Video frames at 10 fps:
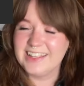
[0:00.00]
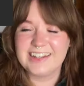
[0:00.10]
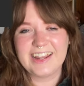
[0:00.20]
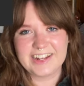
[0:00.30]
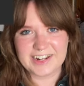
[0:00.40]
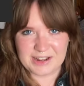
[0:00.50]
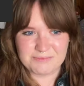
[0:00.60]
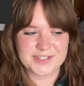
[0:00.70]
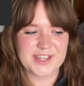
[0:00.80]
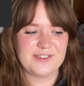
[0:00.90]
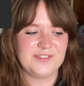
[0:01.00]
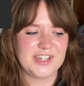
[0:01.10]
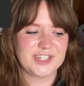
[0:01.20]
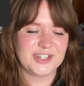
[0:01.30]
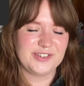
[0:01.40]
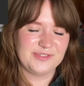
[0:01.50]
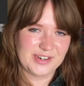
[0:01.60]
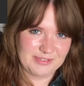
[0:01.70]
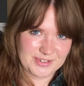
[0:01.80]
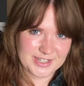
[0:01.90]
99% fiction,
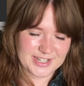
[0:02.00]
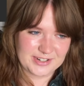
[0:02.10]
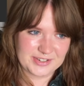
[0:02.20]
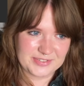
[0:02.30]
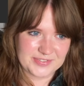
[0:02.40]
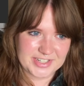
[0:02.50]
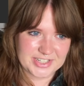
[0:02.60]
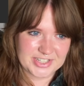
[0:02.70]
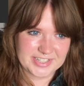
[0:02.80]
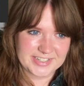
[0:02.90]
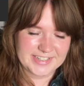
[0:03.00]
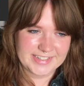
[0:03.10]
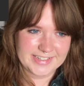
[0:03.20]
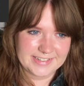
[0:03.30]
1% non-fiction.